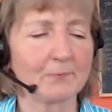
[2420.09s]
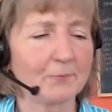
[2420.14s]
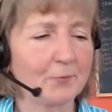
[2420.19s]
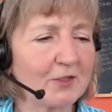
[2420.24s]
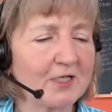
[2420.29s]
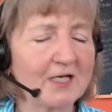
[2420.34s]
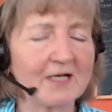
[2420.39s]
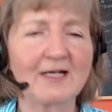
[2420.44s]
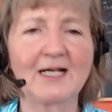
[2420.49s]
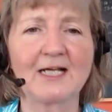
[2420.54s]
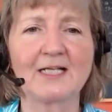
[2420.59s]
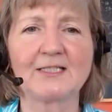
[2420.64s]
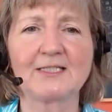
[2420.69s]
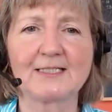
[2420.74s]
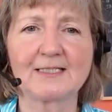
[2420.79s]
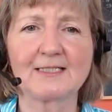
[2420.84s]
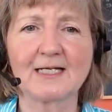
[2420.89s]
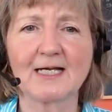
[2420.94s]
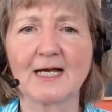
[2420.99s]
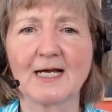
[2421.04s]
put our heads
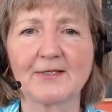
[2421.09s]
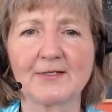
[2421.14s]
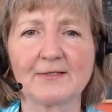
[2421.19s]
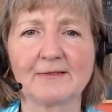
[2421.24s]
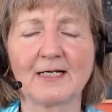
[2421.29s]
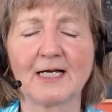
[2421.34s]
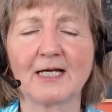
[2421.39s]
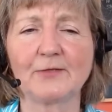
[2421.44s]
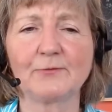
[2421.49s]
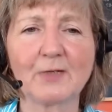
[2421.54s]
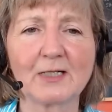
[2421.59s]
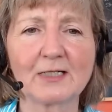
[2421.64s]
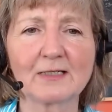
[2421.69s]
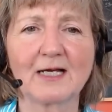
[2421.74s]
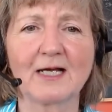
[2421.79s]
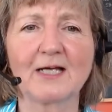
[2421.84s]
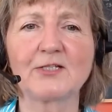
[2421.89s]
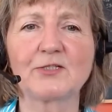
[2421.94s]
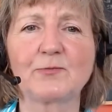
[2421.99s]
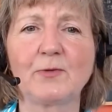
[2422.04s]
together and
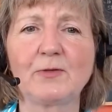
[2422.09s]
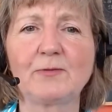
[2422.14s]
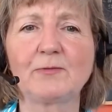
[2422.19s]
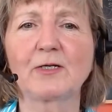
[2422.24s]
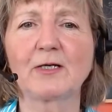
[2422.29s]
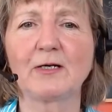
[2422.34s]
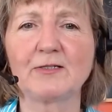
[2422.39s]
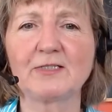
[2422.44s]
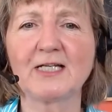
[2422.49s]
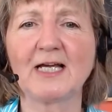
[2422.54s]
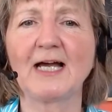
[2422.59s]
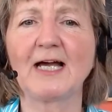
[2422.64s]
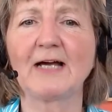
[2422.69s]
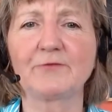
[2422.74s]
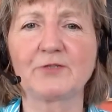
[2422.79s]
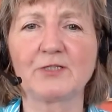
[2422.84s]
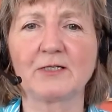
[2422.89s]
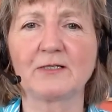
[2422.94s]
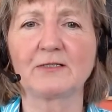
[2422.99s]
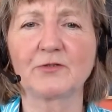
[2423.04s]
realized we were going to
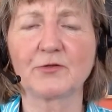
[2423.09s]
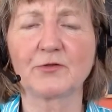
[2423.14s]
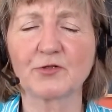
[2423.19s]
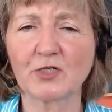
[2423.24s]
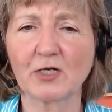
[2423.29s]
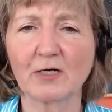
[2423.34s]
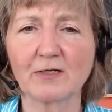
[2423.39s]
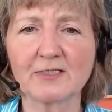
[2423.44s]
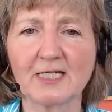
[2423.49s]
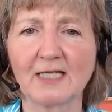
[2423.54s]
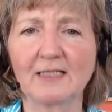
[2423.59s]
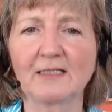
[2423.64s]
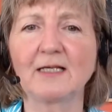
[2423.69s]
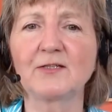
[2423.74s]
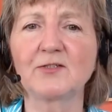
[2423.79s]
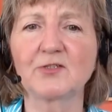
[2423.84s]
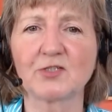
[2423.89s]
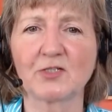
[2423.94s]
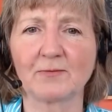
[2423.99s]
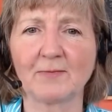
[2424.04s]
have to start
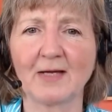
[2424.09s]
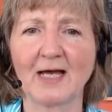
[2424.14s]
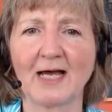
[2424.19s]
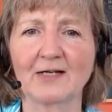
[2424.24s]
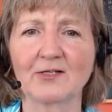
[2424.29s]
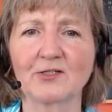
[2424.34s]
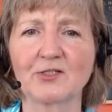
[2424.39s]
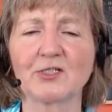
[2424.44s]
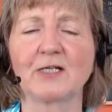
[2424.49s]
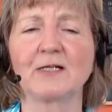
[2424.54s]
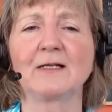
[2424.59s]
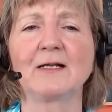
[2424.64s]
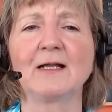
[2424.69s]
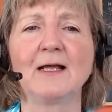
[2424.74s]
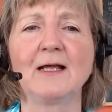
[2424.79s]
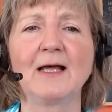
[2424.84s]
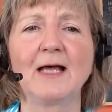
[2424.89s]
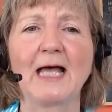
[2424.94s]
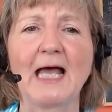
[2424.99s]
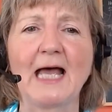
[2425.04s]
taking some action
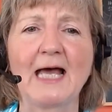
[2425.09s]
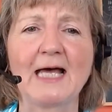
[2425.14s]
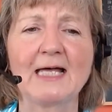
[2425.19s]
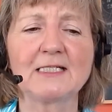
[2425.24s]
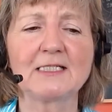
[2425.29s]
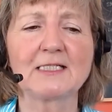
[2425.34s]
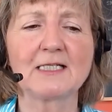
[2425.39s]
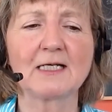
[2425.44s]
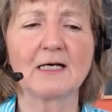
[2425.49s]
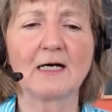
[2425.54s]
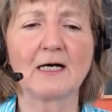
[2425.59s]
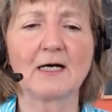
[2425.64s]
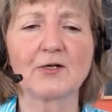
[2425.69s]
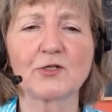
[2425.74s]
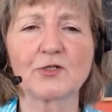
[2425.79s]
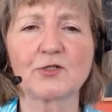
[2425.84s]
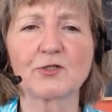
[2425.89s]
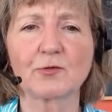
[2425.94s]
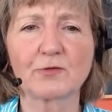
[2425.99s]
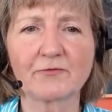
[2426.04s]
and
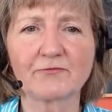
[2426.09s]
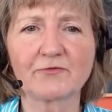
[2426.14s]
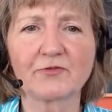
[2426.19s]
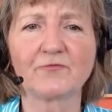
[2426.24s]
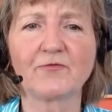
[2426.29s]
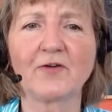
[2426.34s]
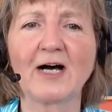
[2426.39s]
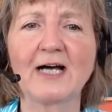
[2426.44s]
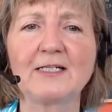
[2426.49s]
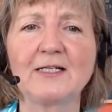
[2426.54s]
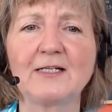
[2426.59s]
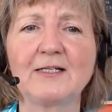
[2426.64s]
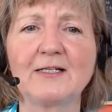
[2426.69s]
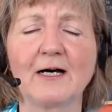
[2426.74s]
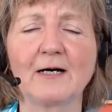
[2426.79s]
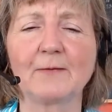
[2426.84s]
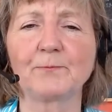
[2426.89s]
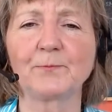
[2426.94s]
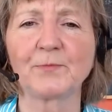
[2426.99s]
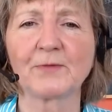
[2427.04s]
uh, sort of divided
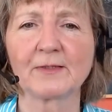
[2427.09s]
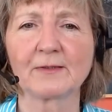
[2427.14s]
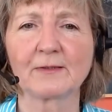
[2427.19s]
up